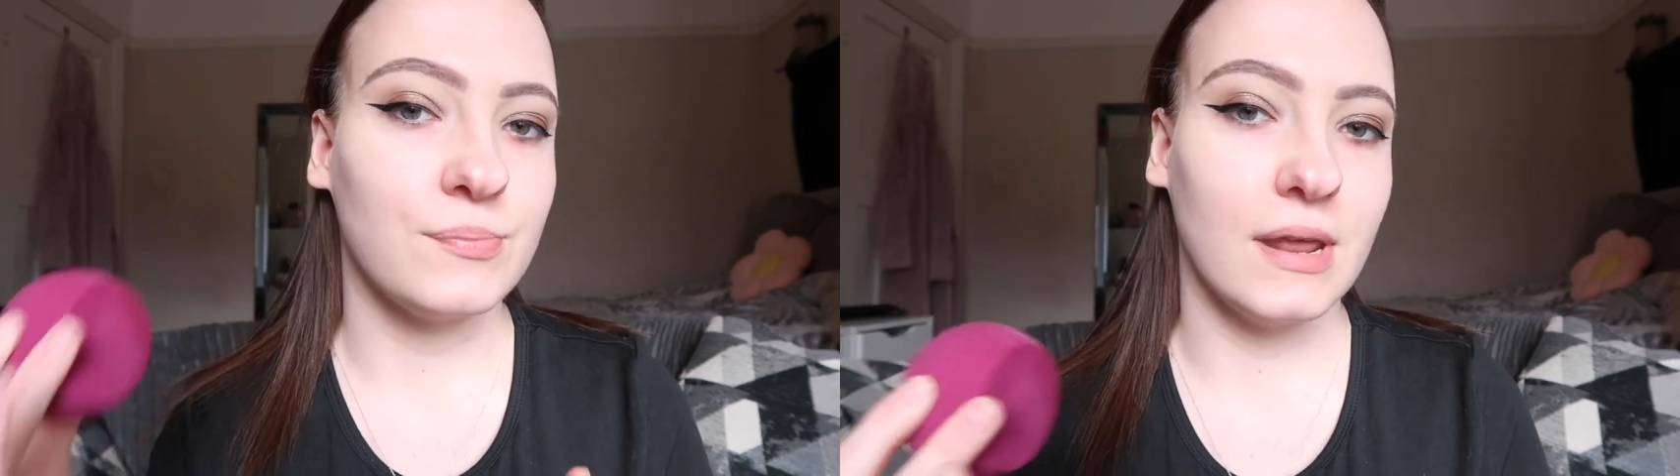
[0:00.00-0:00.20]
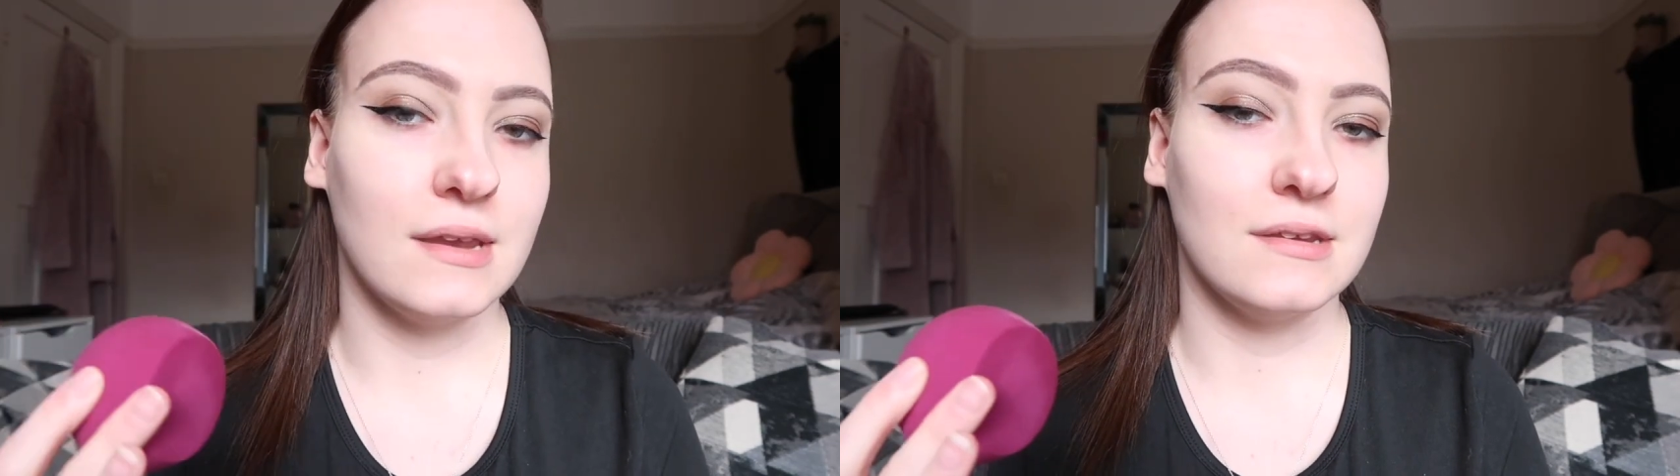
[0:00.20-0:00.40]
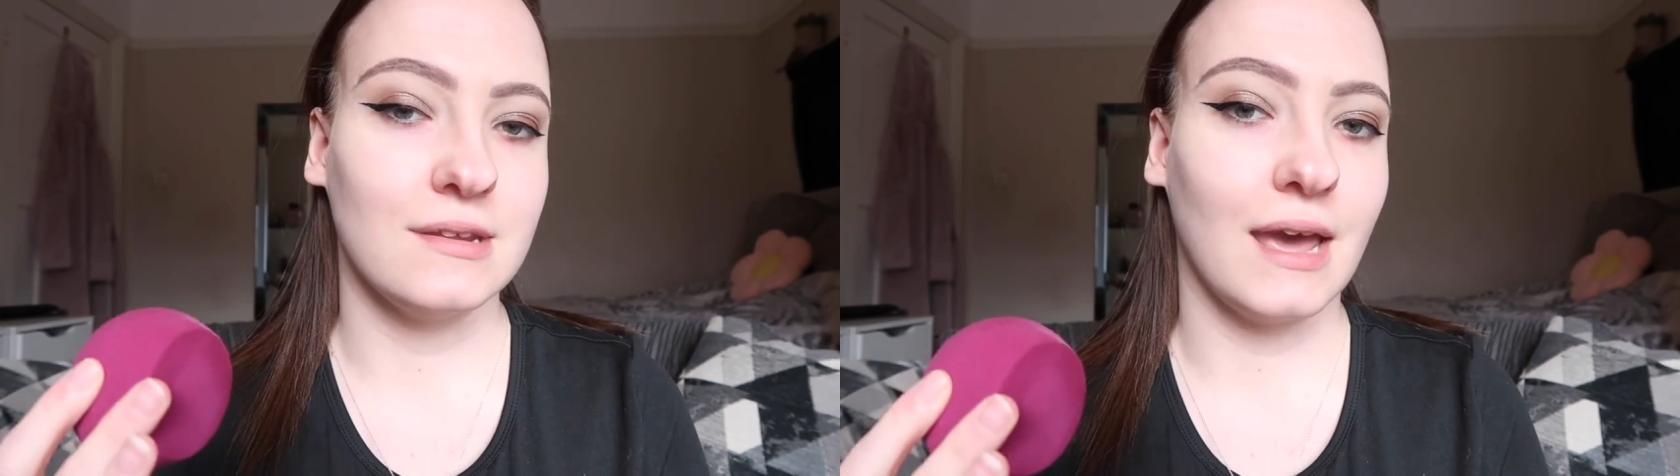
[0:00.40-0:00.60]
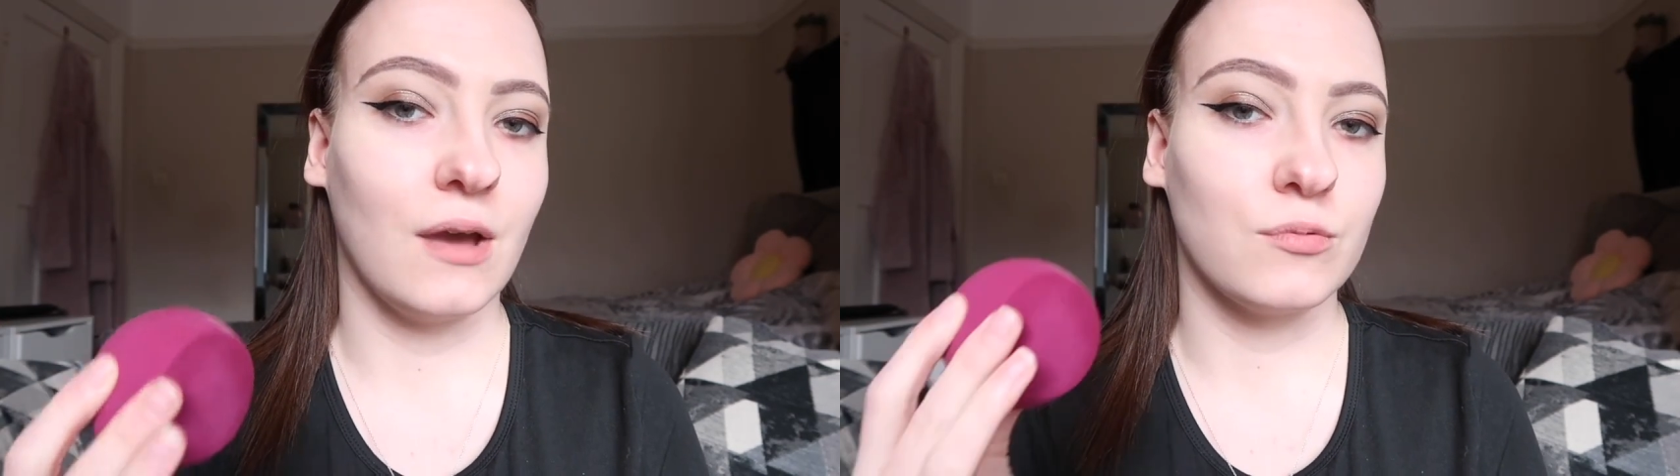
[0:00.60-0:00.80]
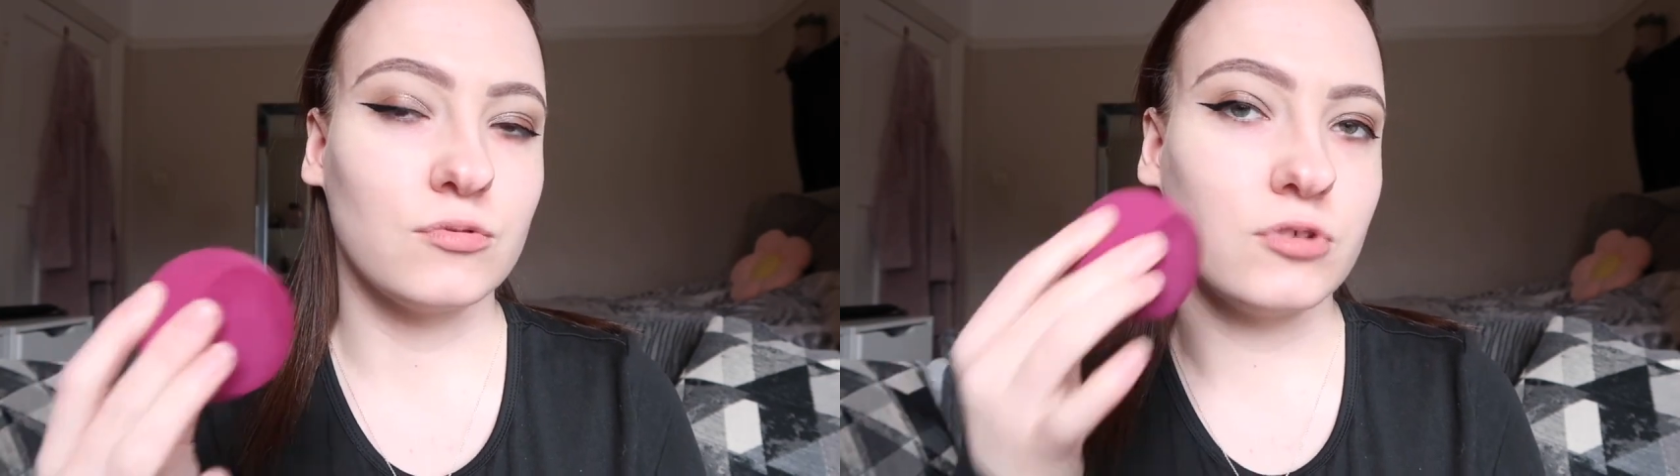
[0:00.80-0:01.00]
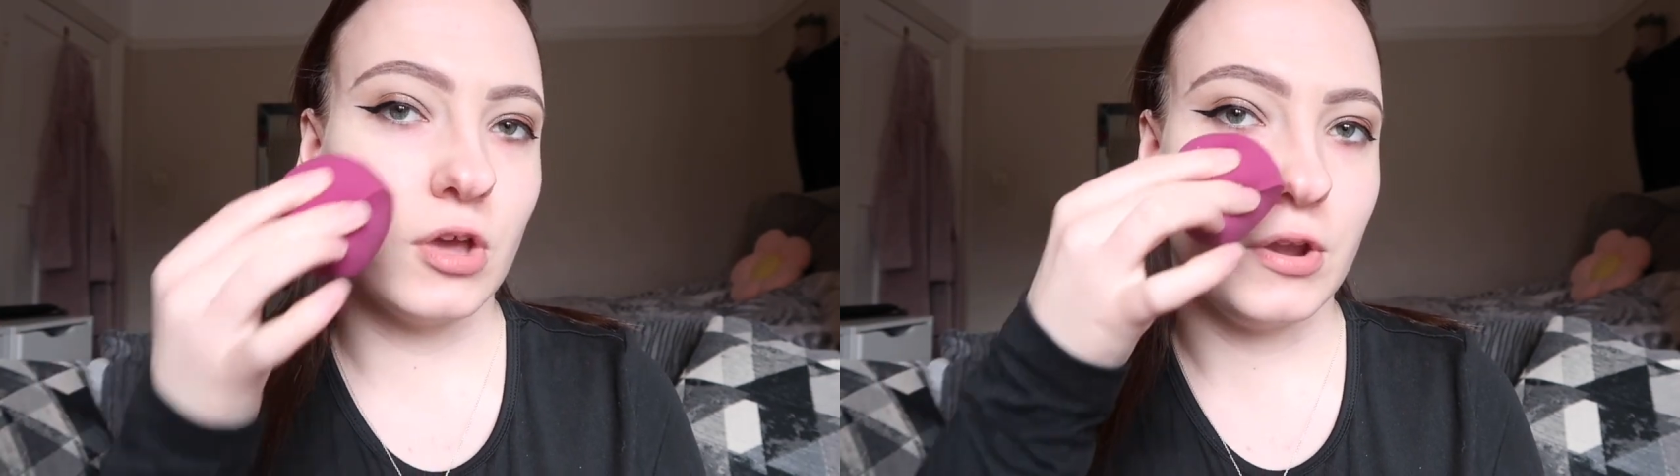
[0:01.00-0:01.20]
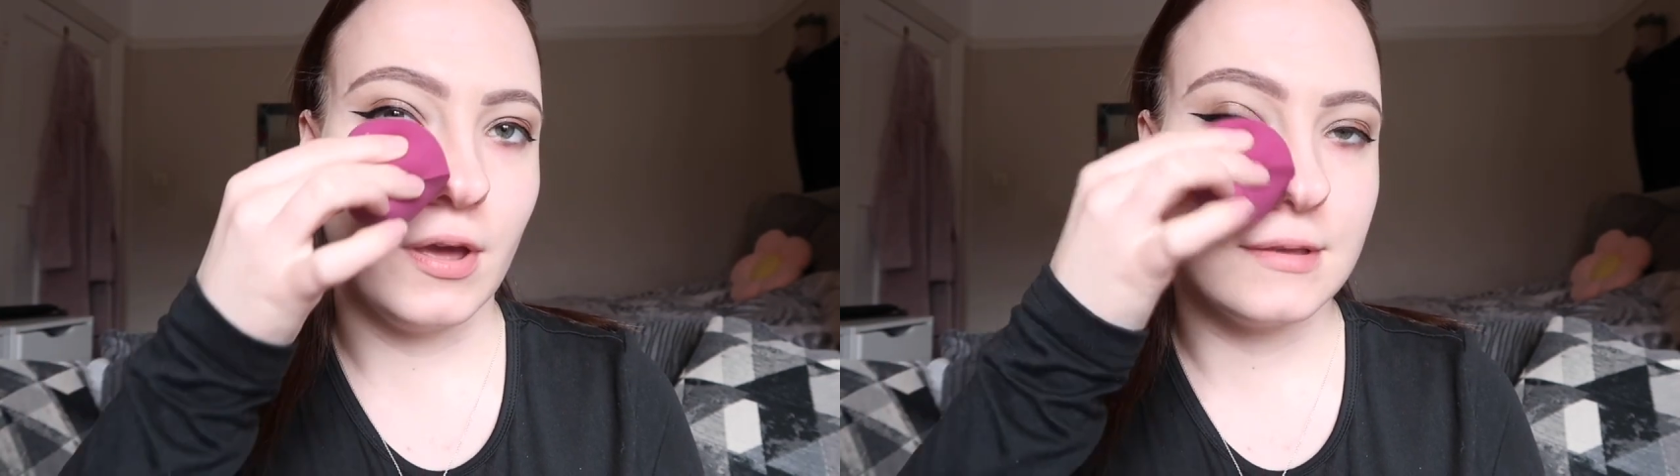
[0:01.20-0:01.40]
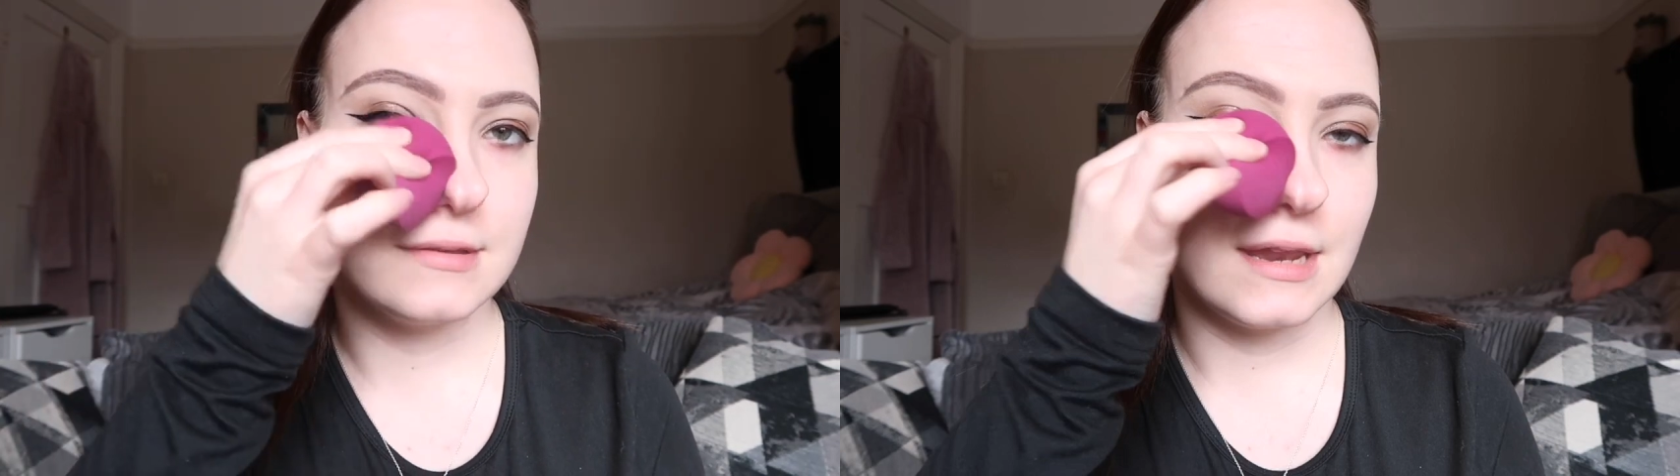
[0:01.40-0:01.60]
blended out so
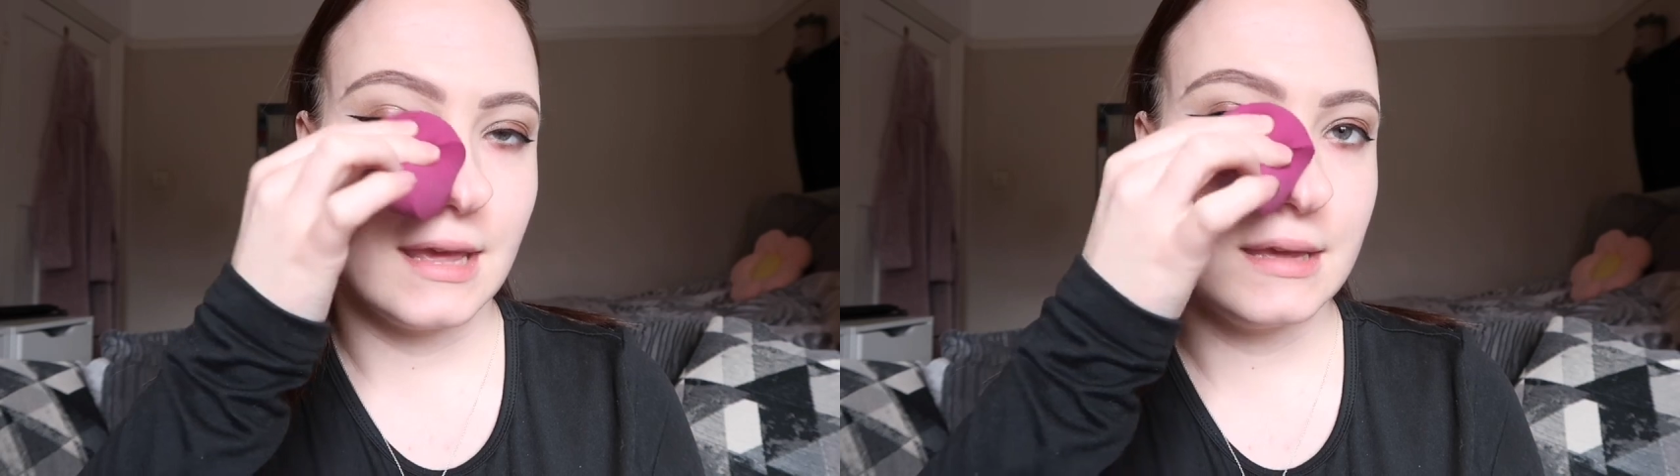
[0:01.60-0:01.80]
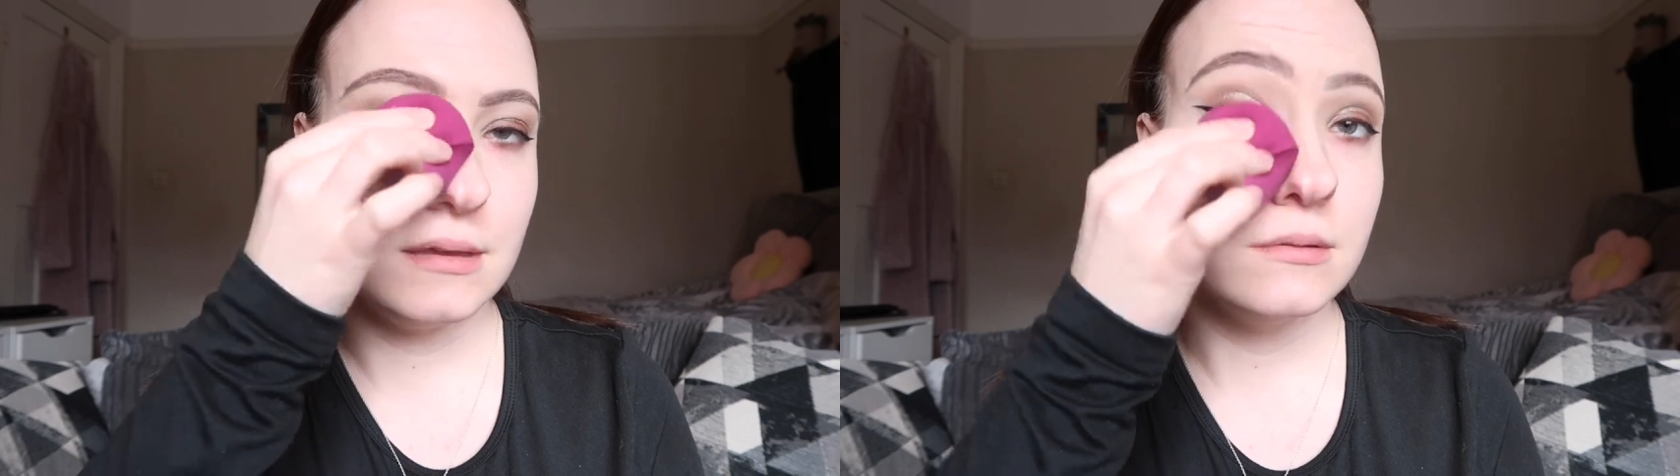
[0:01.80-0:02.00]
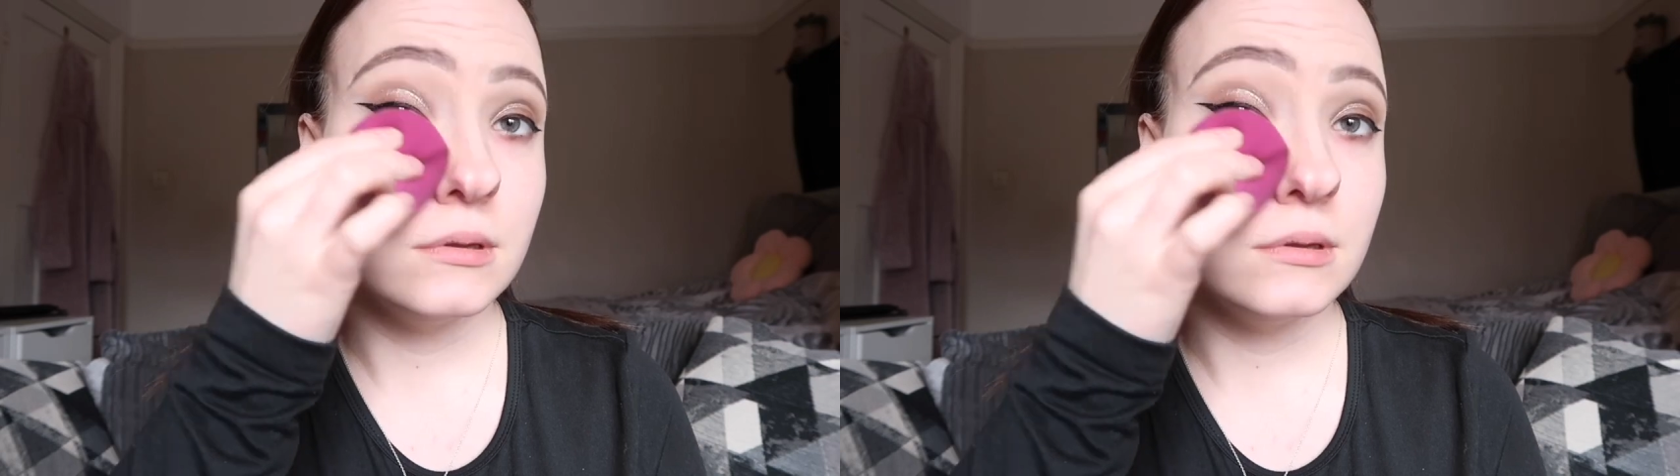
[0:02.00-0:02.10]
nicely.